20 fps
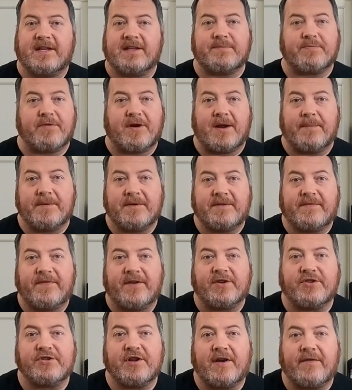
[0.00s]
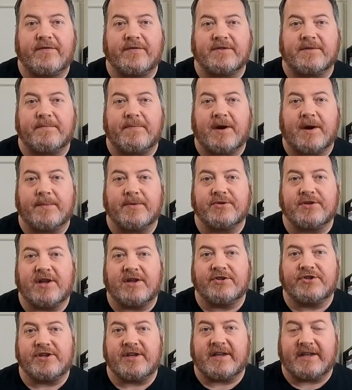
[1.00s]
as promised, finish off with some
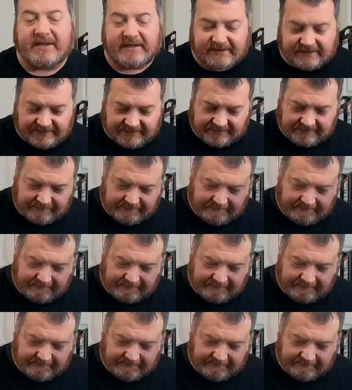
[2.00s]
Parmesan cheese.